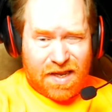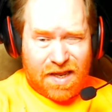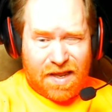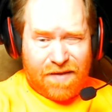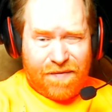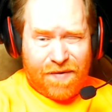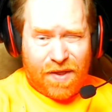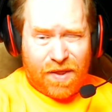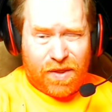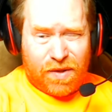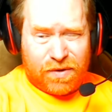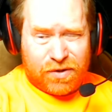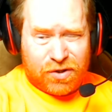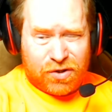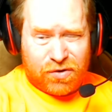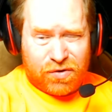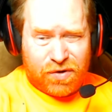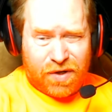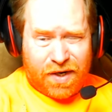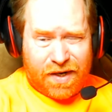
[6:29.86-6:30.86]
if I look
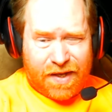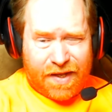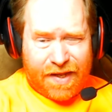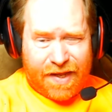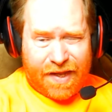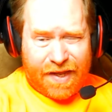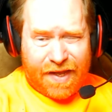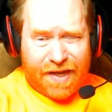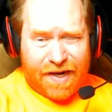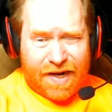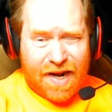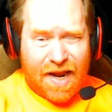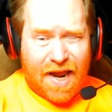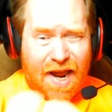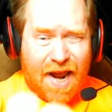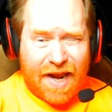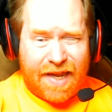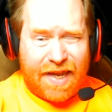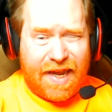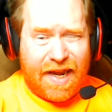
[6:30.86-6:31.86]
straight ahead,
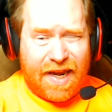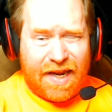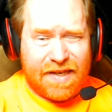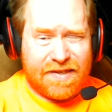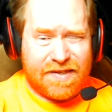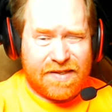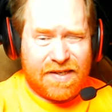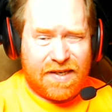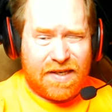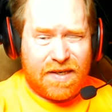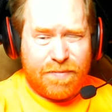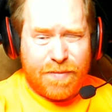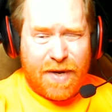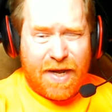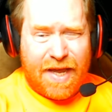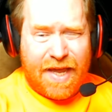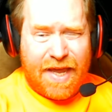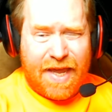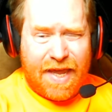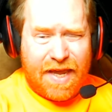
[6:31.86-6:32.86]
I can't see
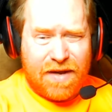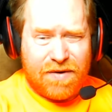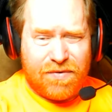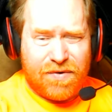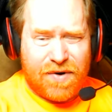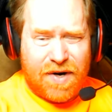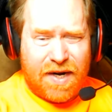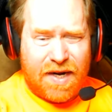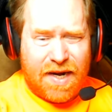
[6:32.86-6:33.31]
my hand right